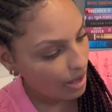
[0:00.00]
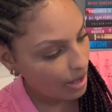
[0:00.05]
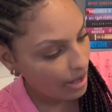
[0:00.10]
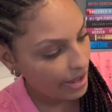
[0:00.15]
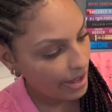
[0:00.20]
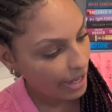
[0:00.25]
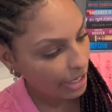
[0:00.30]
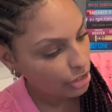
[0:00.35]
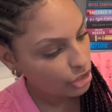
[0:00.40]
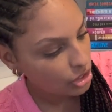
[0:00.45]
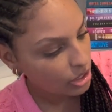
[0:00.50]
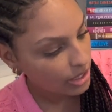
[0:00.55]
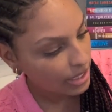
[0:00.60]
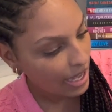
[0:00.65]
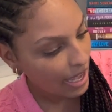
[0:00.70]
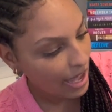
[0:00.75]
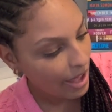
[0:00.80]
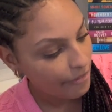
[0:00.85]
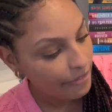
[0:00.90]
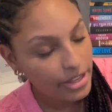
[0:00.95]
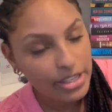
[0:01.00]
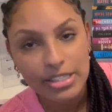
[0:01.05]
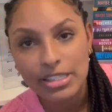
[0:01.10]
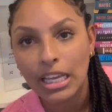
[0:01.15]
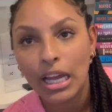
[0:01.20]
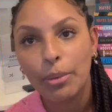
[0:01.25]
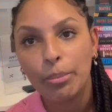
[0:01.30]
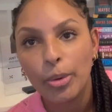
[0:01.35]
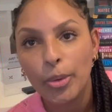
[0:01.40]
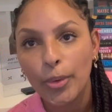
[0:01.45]
I actually have a
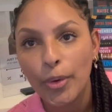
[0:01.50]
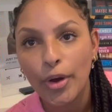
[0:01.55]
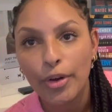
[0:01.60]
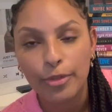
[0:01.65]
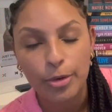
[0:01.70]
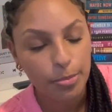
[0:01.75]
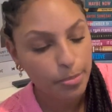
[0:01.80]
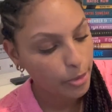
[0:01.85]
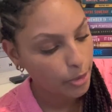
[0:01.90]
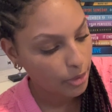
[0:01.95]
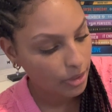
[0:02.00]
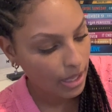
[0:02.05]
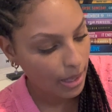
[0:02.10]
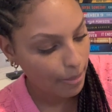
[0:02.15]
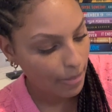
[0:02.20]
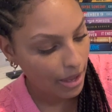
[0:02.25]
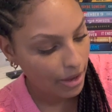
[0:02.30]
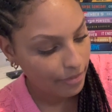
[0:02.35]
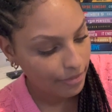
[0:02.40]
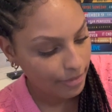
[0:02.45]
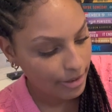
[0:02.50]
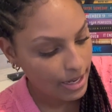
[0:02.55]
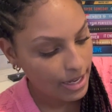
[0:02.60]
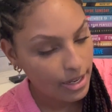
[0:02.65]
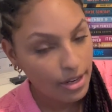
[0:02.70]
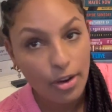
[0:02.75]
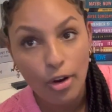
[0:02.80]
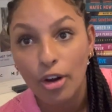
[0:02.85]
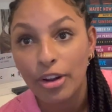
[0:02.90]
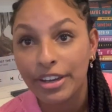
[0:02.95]
sample of a book I might read
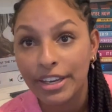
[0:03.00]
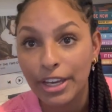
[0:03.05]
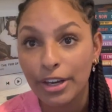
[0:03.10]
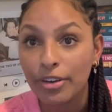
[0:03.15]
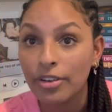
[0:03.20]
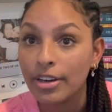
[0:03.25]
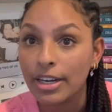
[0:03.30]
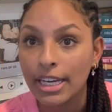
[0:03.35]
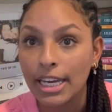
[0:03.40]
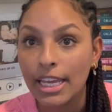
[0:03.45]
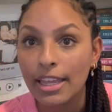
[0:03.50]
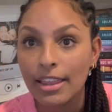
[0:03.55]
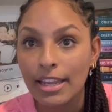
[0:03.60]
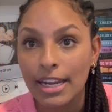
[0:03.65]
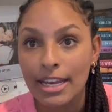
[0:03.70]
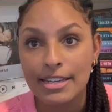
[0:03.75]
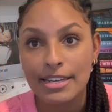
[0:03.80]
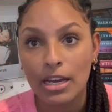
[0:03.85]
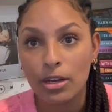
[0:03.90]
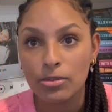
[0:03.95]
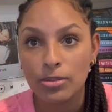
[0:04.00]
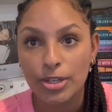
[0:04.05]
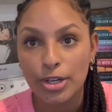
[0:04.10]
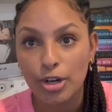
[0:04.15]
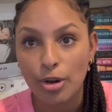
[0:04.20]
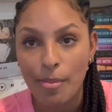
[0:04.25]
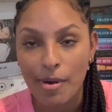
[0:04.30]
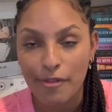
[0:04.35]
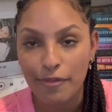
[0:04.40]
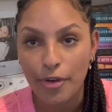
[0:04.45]
on here already that I downloaded
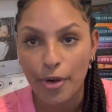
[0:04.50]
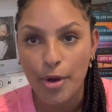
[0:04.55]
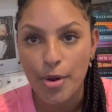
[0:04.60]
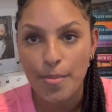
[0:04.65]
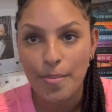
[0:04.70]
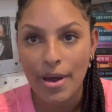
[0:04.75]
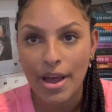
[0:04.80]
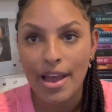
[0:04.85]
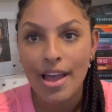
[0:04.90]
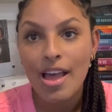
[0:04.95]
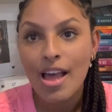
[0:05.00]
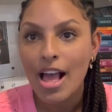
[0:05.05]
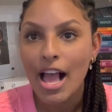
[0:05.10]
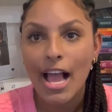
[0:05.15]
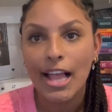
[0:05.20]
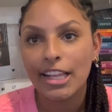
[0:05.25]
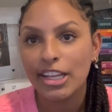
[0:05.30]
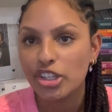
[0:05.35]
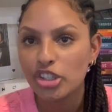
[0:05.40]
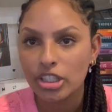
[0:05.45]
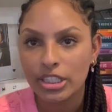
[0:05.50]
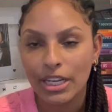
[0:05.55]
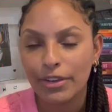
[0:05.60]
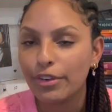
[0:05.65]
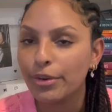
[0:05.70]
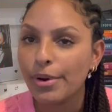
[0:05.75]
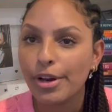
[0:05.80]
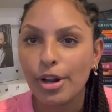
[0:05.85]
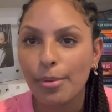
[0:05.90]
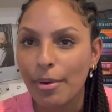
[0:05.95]
on my phone, but I literally never
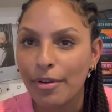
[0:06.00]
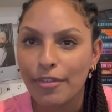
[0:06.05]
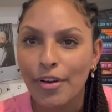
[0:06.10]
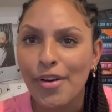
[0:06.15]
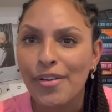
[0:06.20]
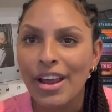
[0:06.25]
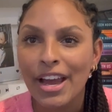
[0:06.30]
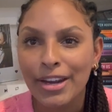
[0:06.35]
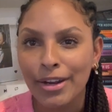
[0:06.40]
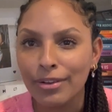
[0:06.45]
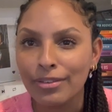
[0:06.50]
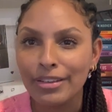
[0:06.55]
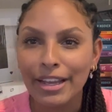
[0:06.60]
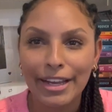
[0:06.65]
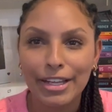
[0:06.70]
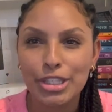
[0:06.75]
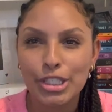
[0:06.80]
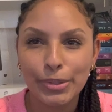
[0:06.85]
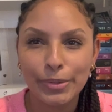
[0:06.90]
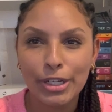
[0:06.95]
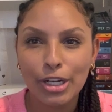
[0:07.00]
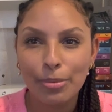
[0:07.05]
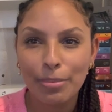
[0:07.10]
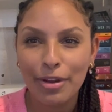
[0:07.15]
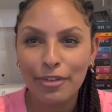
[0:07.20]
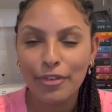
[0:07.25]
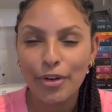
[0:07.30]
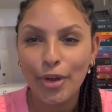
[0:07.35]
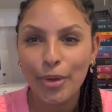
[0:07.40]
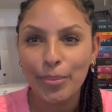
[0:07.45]
read on my phone. I don't like to read on my
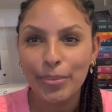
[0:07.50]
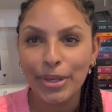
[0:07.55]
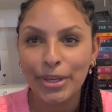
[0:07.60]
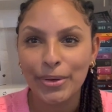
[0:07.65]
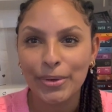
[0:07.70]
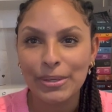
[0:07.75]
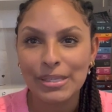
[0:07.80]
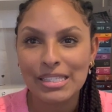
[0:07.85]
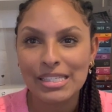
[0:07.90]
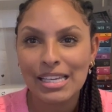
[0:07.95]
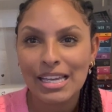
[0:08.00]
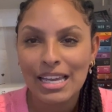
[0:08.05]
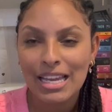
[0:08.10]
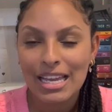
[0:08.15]
phone because